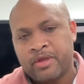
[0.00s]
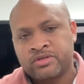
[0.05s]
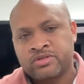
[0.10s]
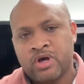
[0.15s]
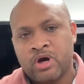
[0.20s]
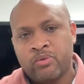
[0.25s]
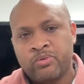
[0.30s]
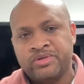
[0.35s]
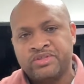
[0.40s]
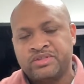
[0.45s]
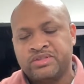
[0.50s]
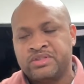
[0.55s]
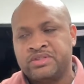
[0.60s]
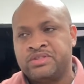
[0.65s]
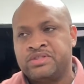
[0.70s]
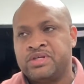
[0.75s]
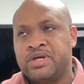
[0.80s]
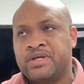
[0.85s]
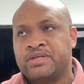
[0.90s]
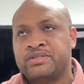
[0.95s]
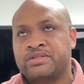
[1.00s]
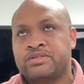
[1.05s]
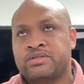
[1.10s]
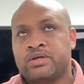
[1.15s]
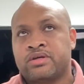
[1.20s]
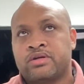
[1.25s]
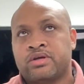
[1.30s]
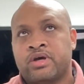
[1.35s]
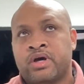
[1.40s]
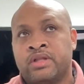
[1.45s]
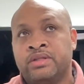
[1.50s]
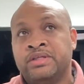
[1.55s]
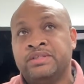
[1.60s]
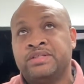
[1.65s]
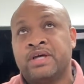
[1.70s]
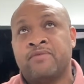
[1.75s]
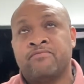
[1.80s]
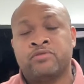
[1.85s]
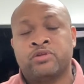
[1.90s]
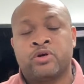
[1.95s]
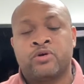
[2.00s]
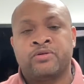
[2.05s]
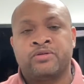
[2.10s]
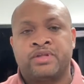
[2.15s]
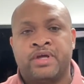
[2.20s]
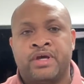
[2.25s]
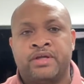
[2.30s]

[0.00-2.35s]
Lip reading: So I wouldn't suggest. At least I've learned